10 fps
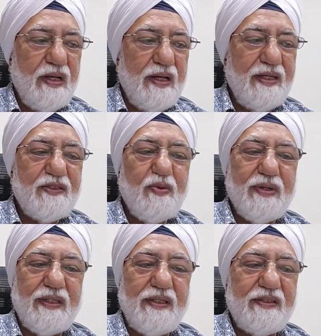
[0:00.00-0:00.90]
Let's look
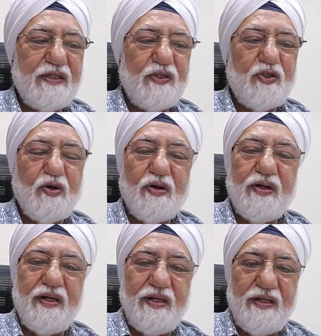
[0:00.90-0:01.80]
at it
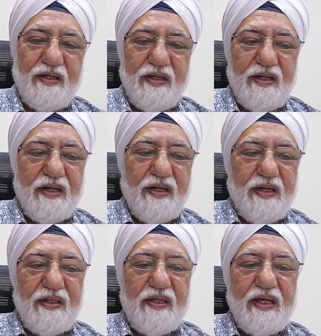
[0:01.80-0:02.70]
historically.
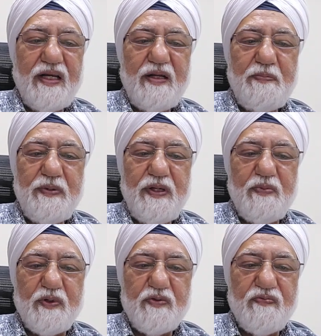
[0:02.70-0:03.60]
The NEP
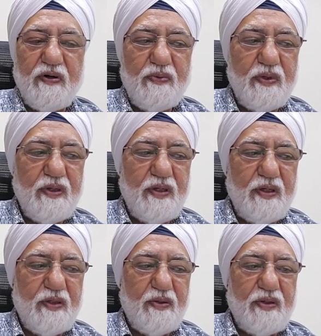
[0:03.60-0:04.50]
was founded
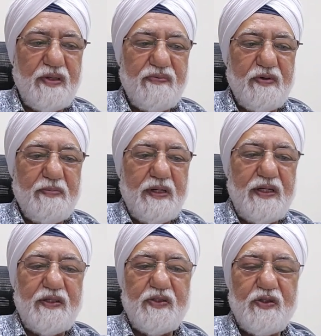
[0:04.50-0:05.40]
to give the
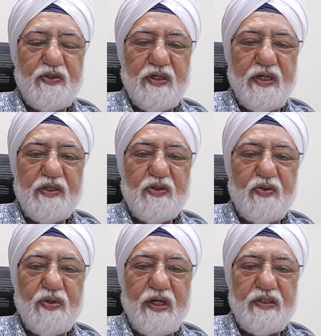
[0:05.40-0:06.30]
Malays a chance
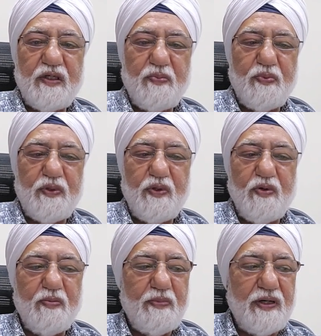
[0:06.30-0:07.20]
to catch up with the
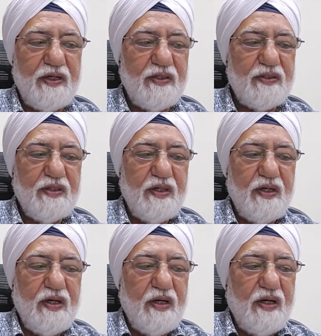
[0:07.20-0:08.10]
non-Malays,
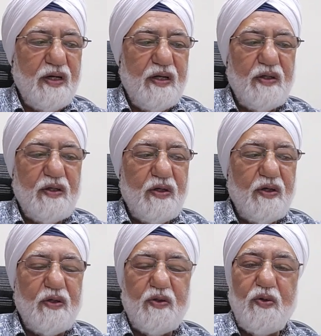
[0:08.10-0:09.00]

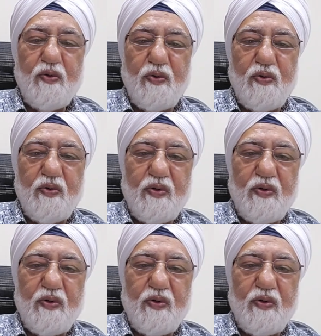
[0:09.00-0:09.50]
though